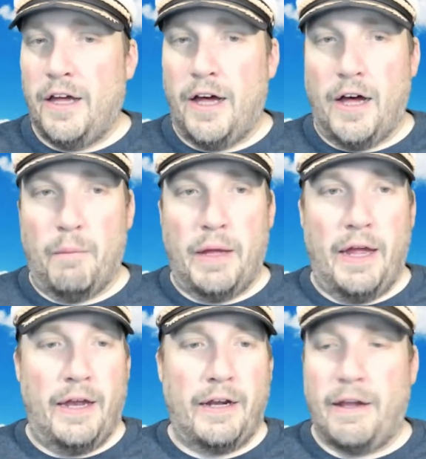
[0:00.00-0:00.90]

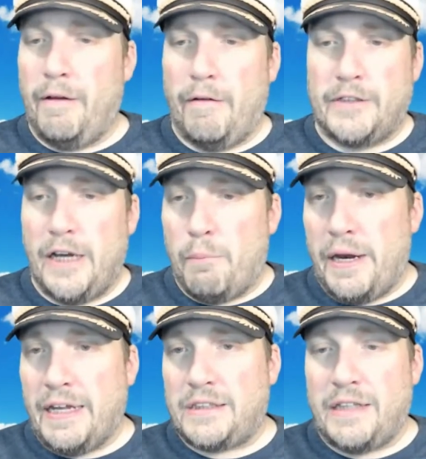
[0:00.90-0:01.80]
And if there's
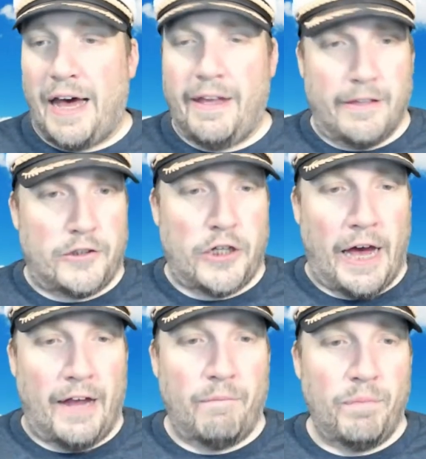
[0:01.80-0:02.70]
anybody that's not in the
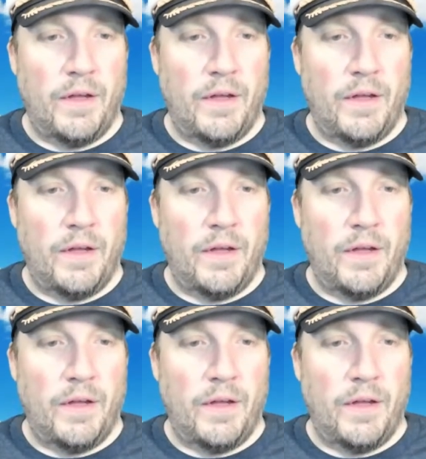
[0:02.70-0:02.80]
chat,